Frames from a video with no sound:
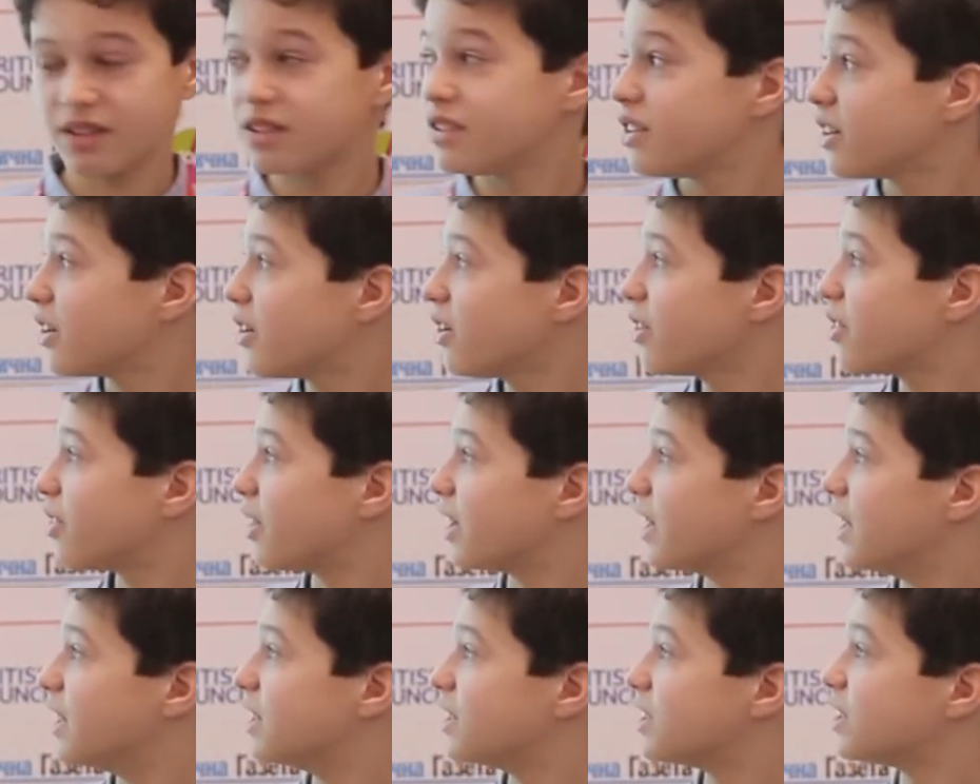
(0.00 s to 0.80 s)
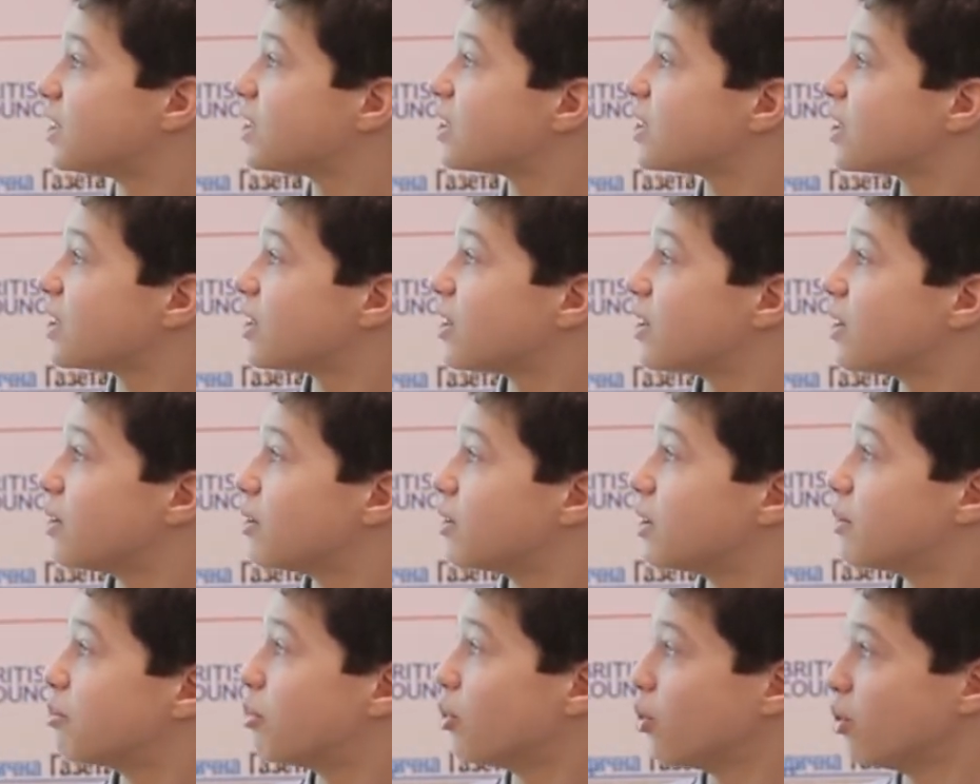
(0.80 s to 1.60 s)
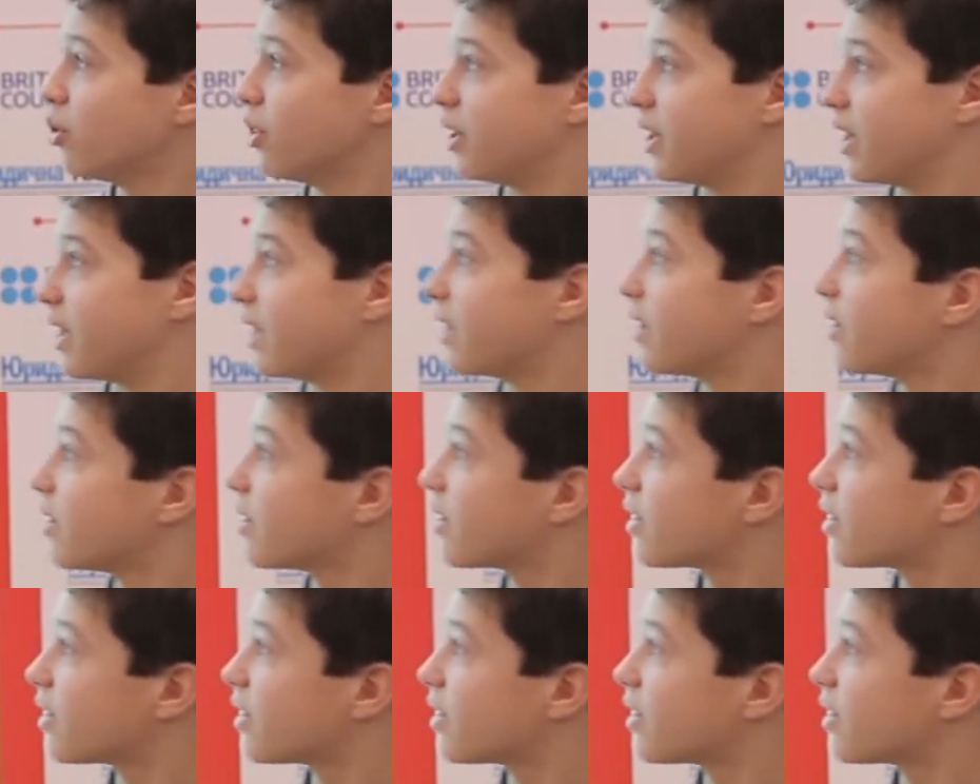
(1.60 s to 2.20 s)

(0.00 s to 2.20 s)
the good thing is the boarding.